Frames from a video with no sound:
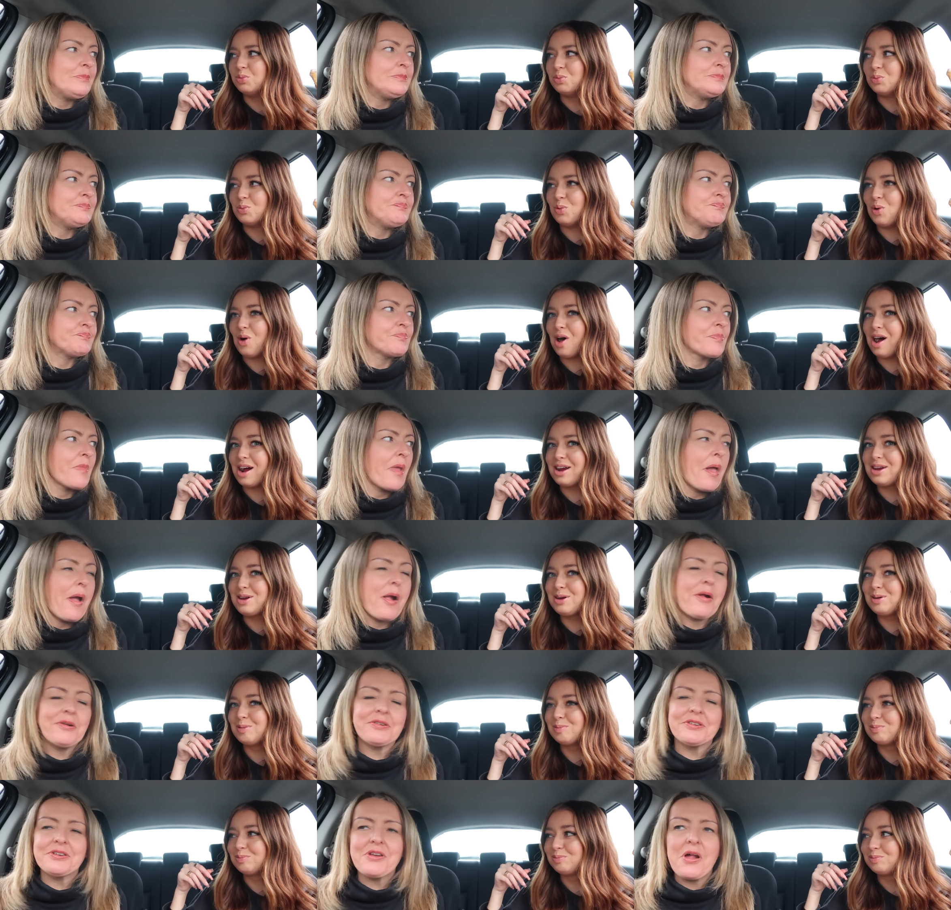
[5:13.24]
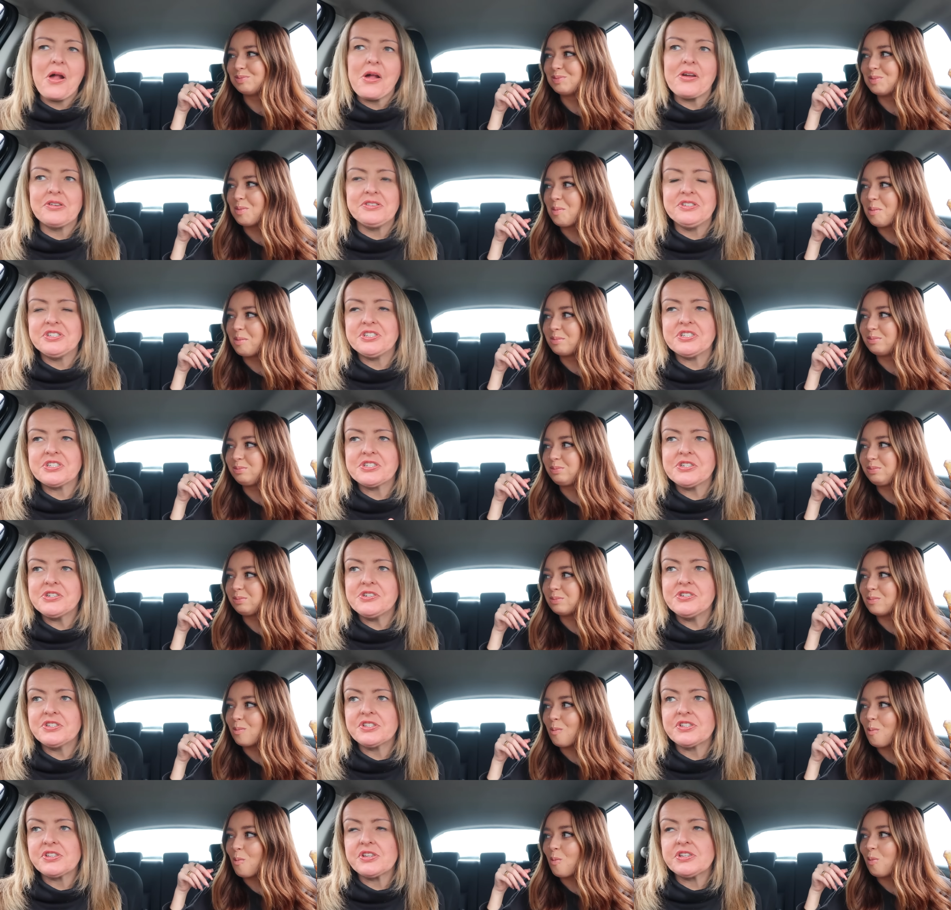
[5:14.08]
Speaker 1: Why? I don't know. You just
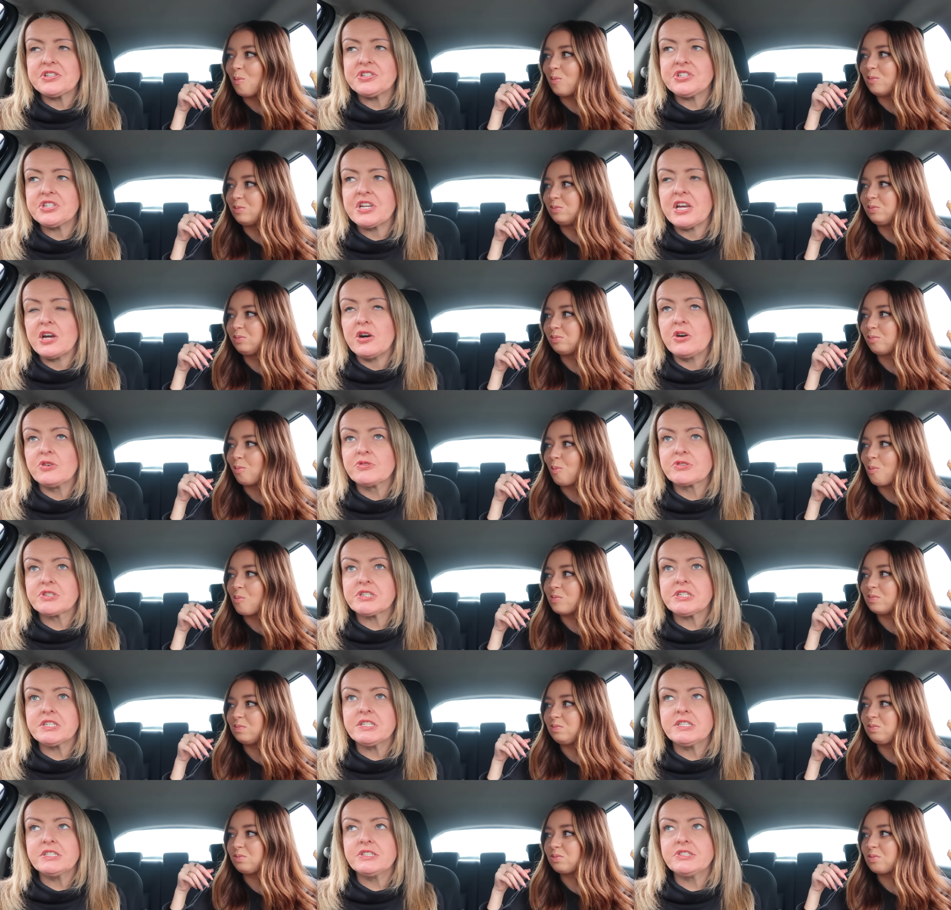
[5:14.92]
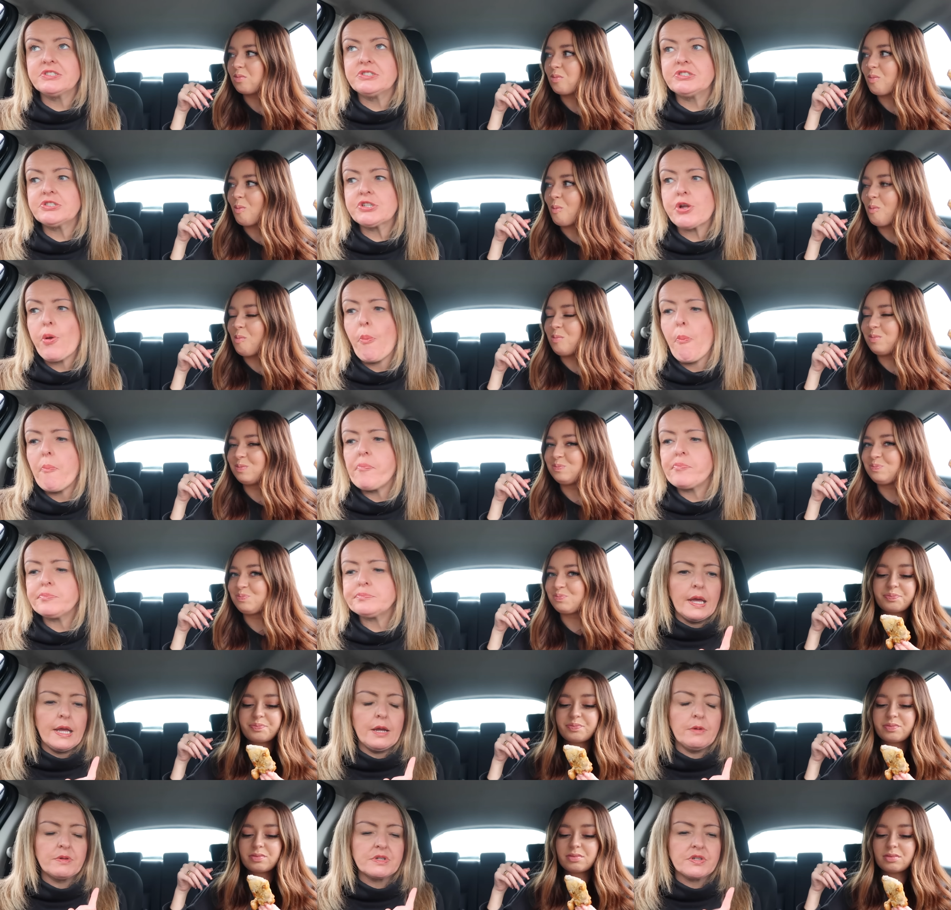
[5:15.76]
do, don't you? As you get older. And um,
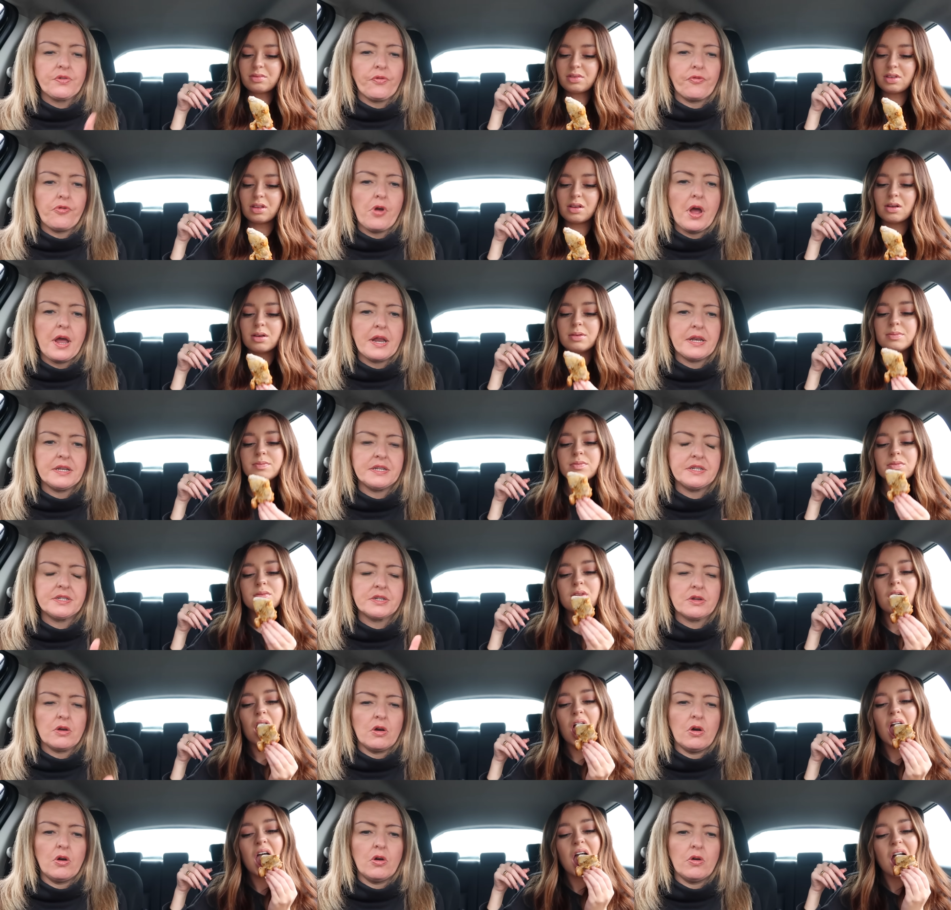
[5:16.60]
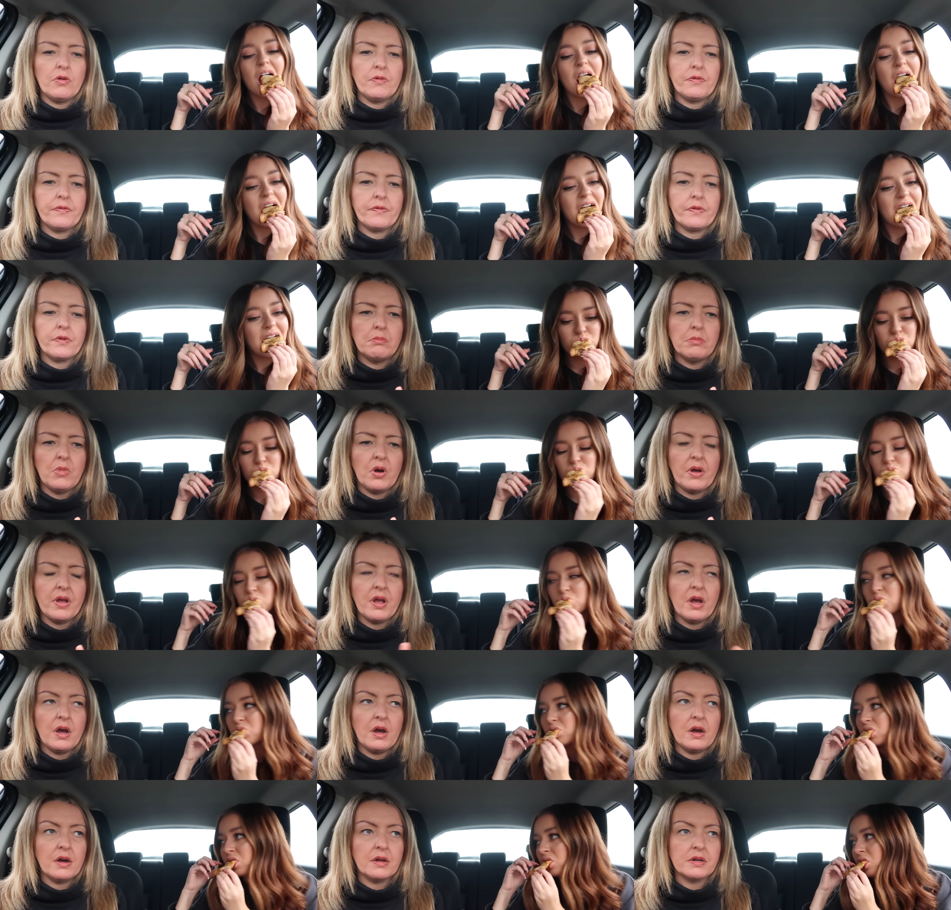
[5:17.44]
he was a friend of my
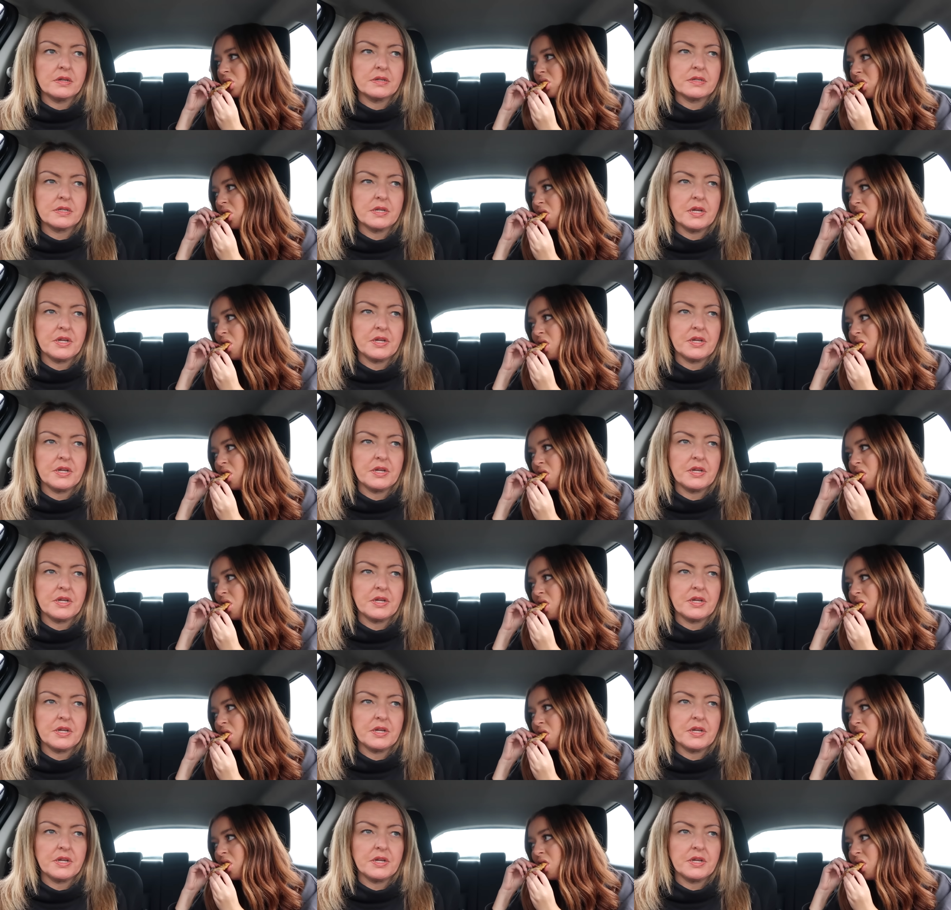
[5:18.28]
aunt's